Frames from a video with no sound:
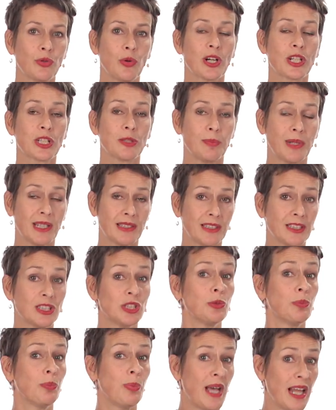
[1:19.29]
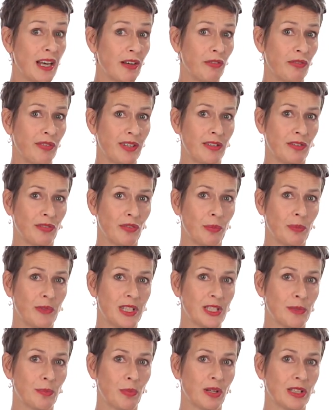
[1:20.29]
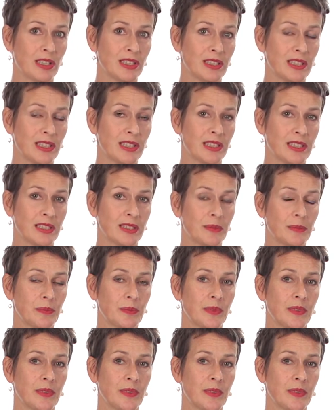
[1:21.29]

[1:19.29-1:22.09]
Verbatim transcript: who are expected to benefit from these policies.